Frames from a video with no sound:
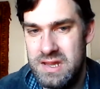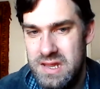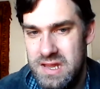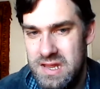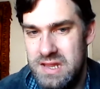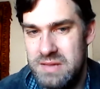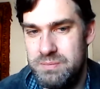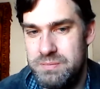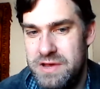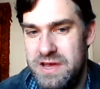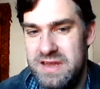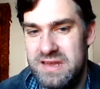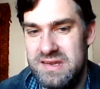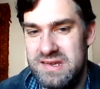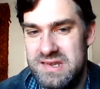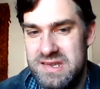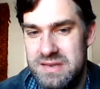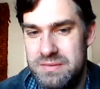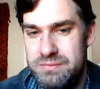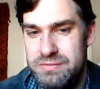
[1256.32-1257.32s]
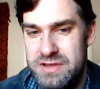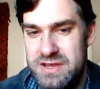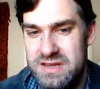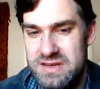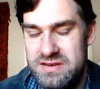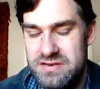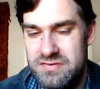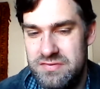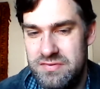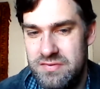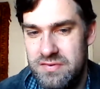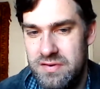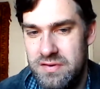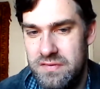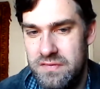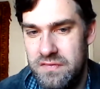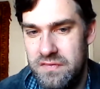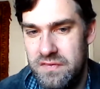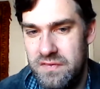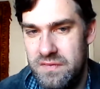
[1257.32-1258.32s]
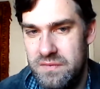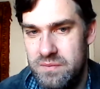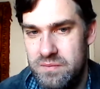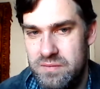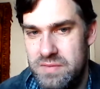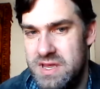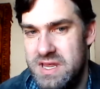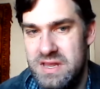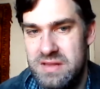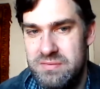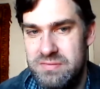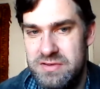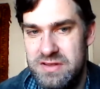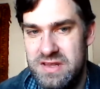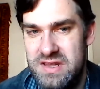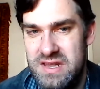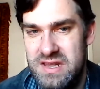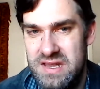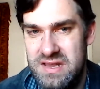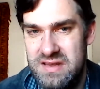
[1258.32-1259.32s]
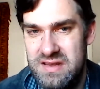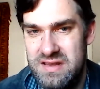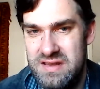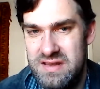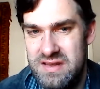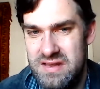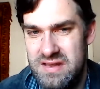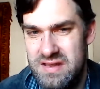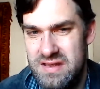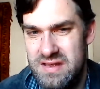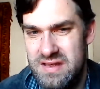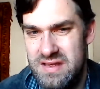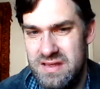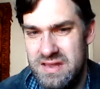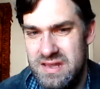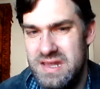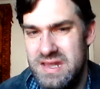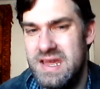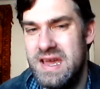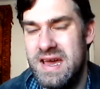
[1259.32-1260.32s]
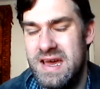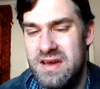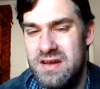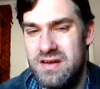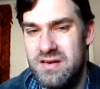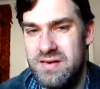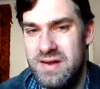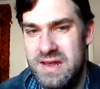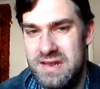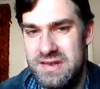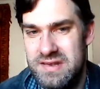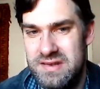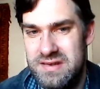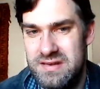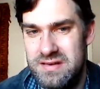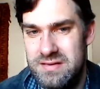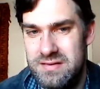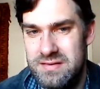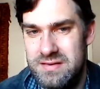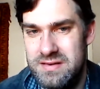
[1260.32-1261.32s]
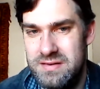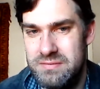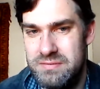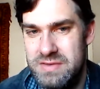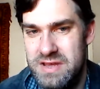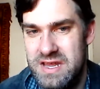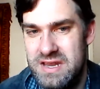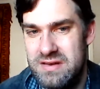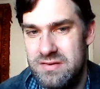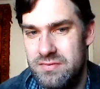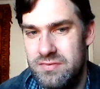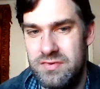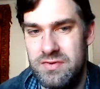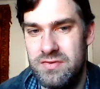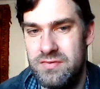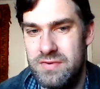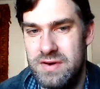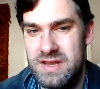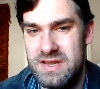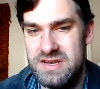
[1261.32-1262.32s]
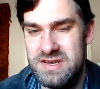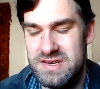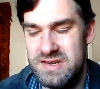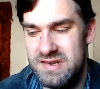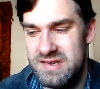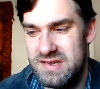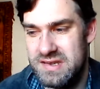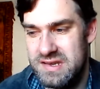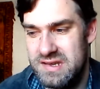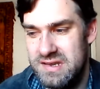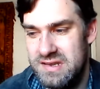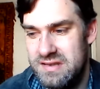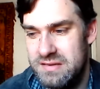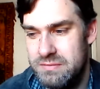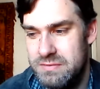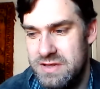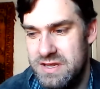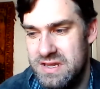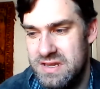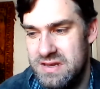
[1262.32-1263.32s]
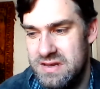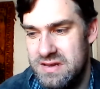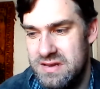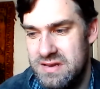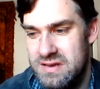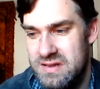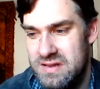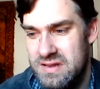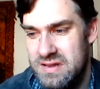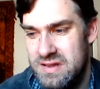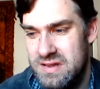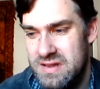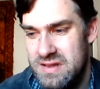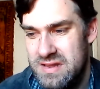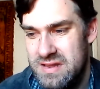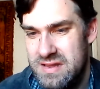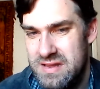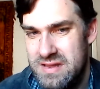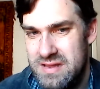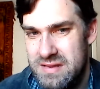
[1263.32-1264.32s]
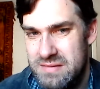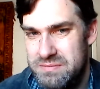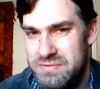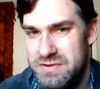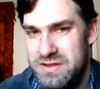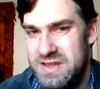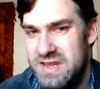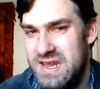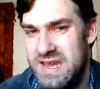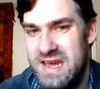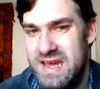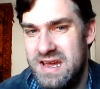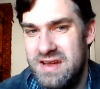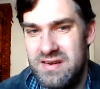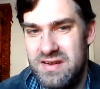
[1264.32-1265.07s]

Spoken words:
it paints the picture of maybe, yeah, her attitude to men or the way she sees men. But yeah,